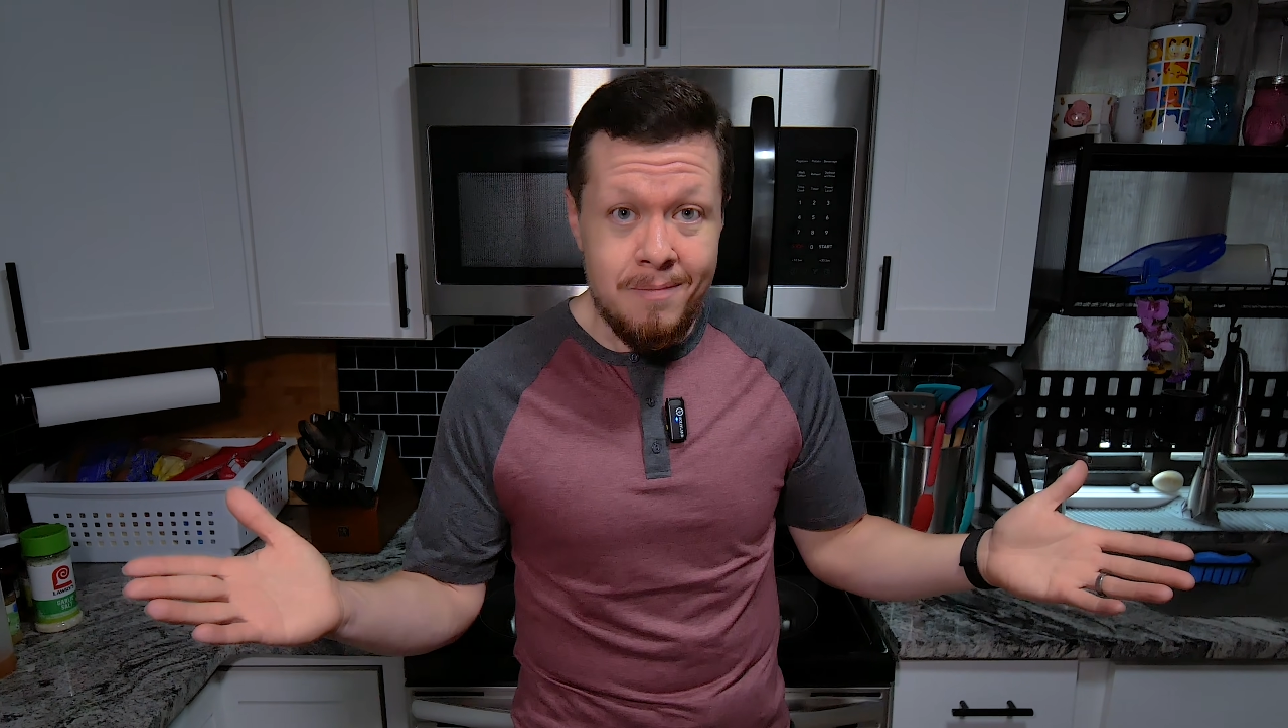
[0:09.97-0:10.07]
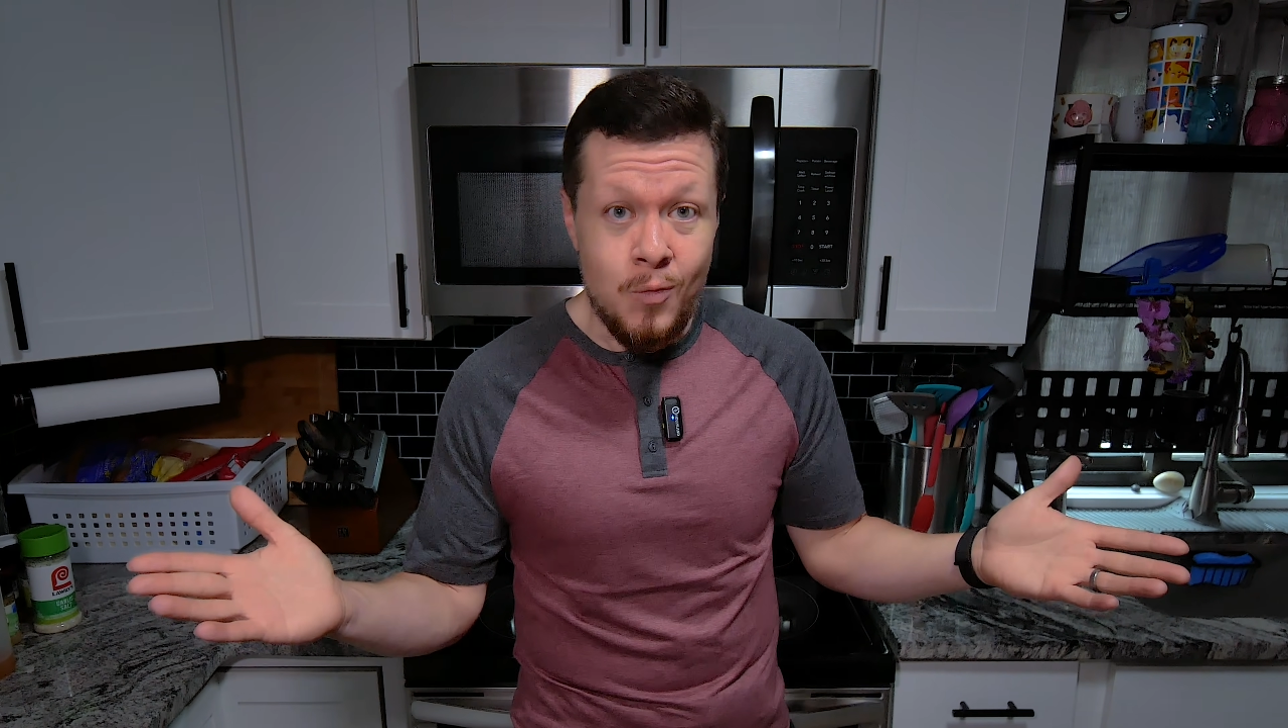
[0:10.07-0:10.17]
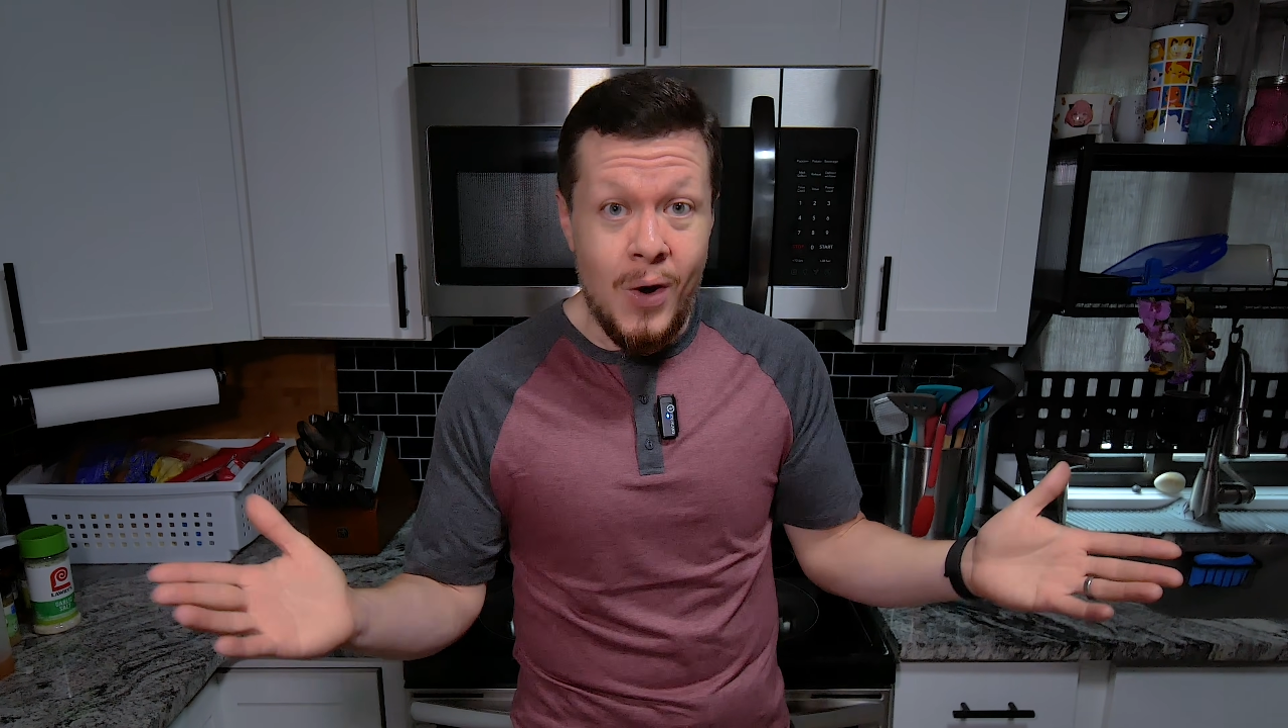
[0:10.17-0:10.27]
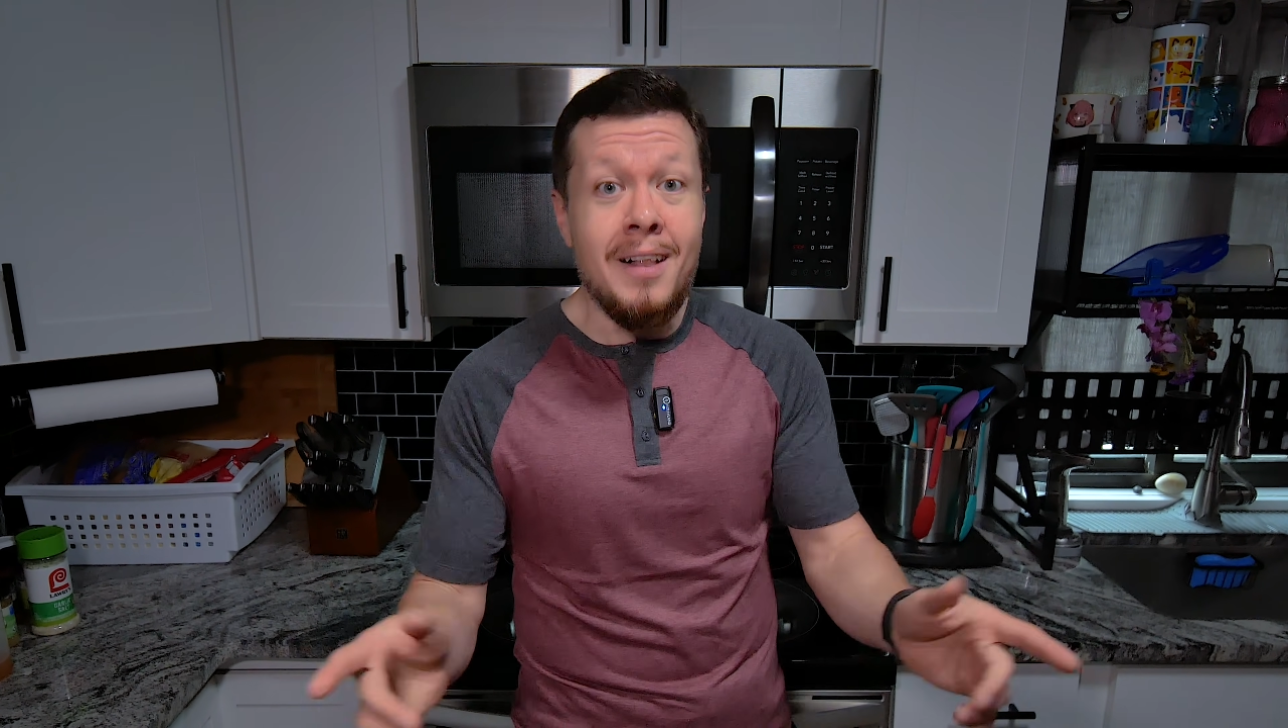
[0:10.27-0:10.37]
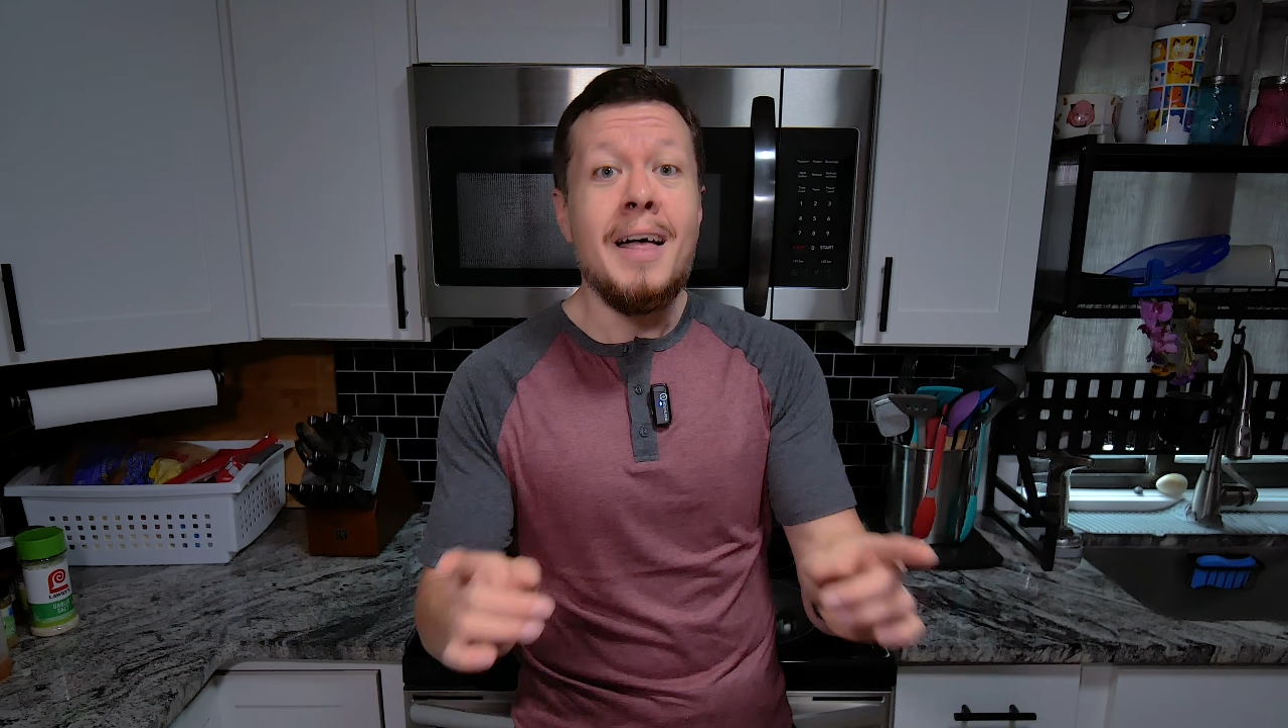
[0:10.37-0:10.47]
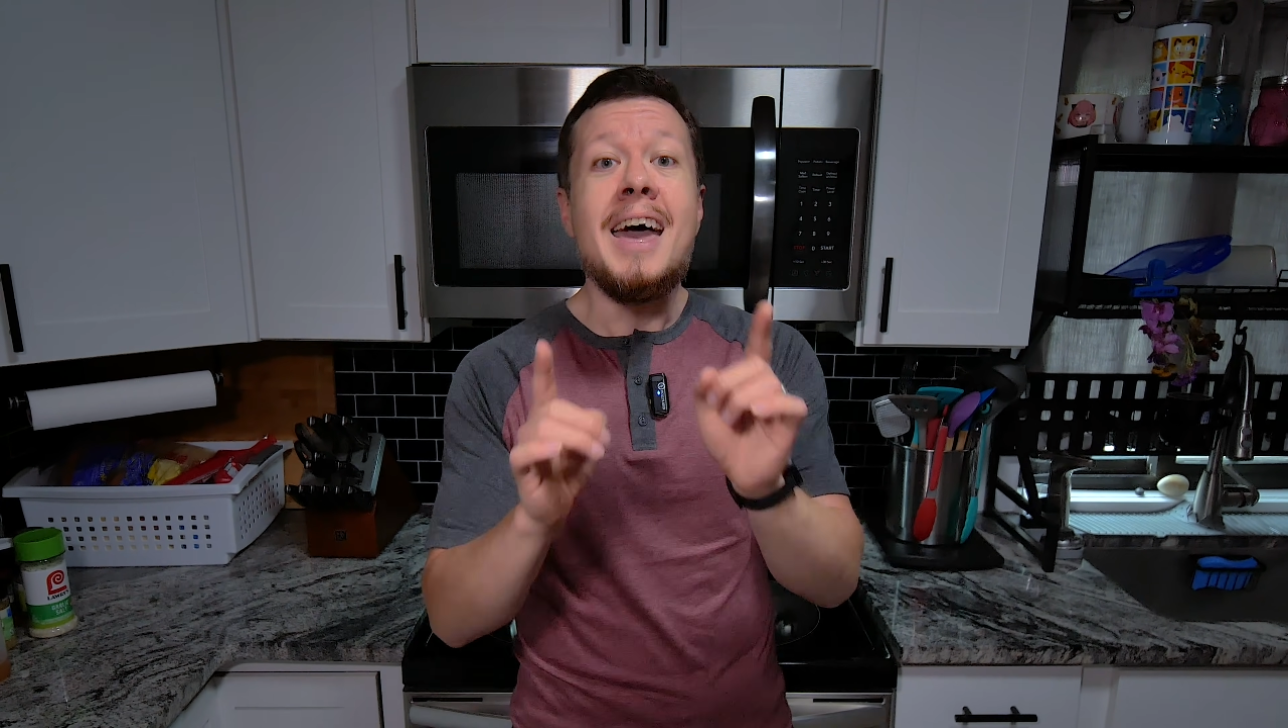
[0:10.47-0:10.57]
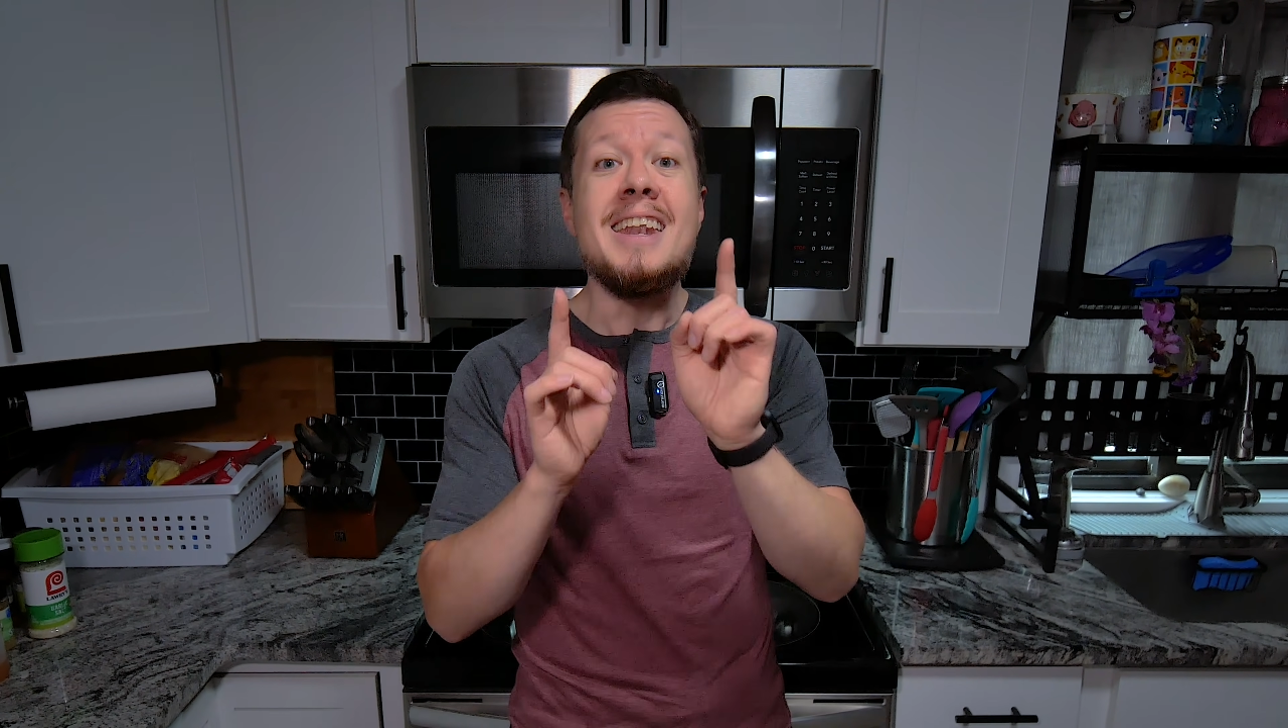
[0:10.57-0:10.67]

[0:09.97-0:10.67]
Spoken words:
Well,